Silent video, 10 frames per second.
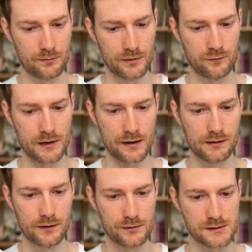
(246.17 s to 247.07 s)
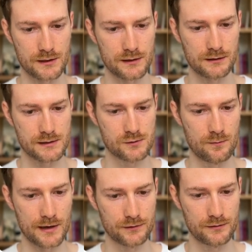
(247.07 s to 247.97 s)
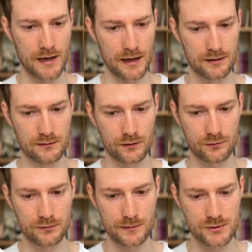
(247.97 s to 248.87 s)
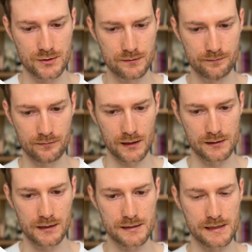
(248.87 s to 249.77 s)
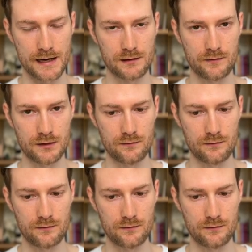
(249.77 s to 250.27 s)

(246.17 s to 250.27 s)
Before I click on start, let's go back to the n8n automation and let's activate the